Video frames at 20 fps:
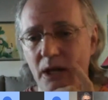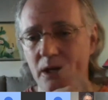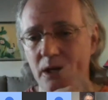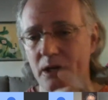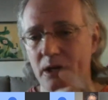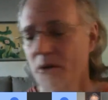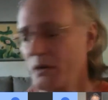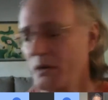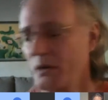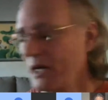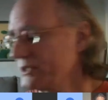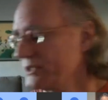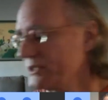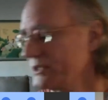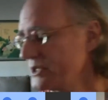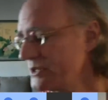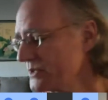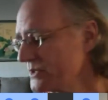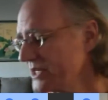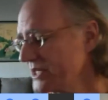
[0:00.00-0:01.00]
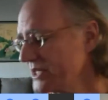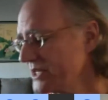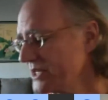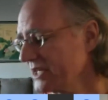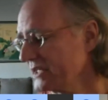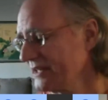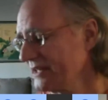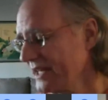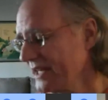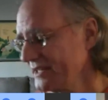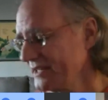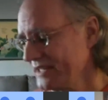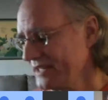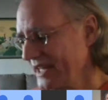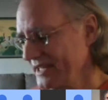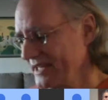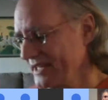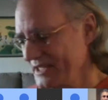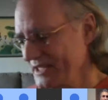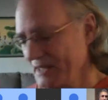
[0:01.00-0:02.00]
Oh, I just was saying
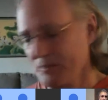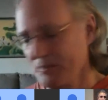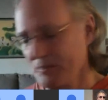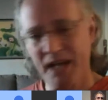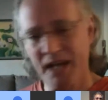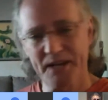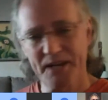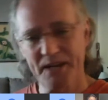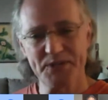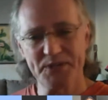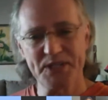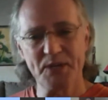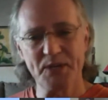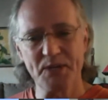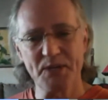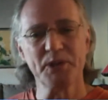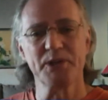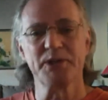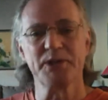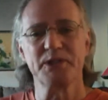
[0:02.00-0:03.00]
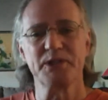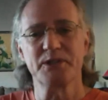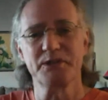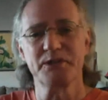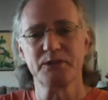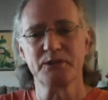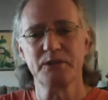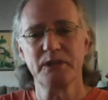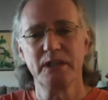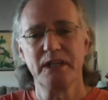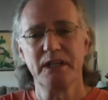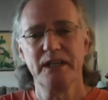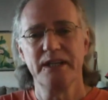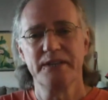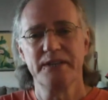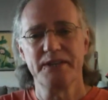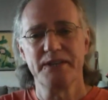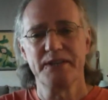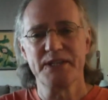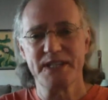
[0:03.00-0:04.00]
that seemed kind of similar to
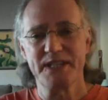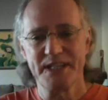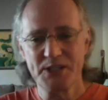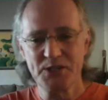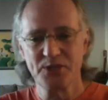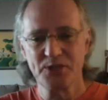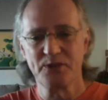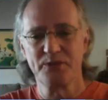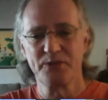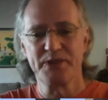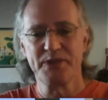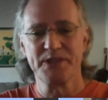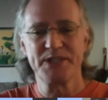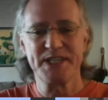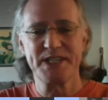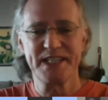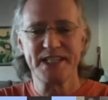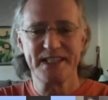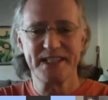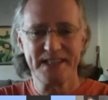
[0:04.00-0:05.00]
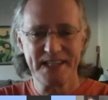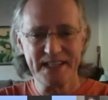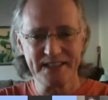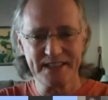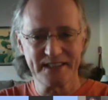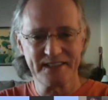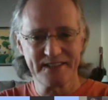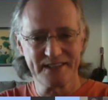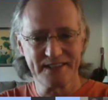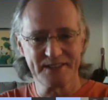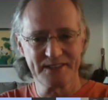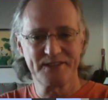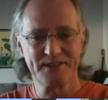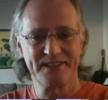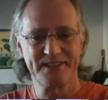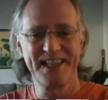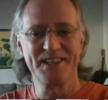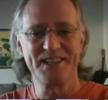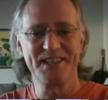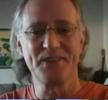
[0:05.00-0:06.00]
this issue of the thing that
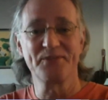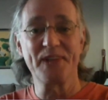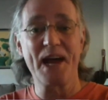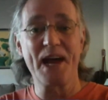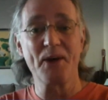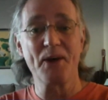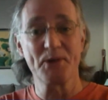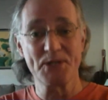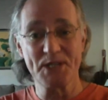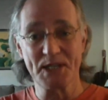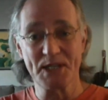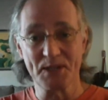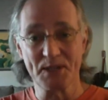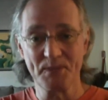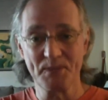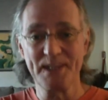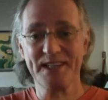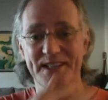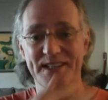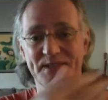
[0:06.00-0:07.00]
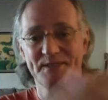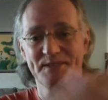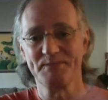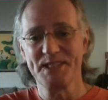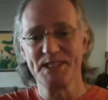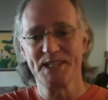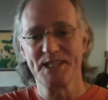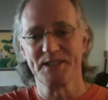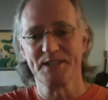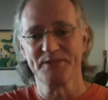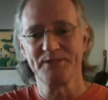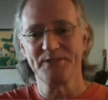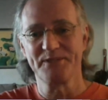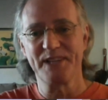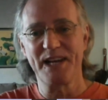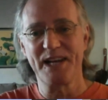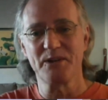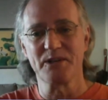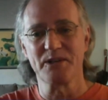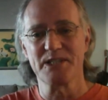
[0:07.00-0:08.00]
the flower seeing me and me seeing the flower.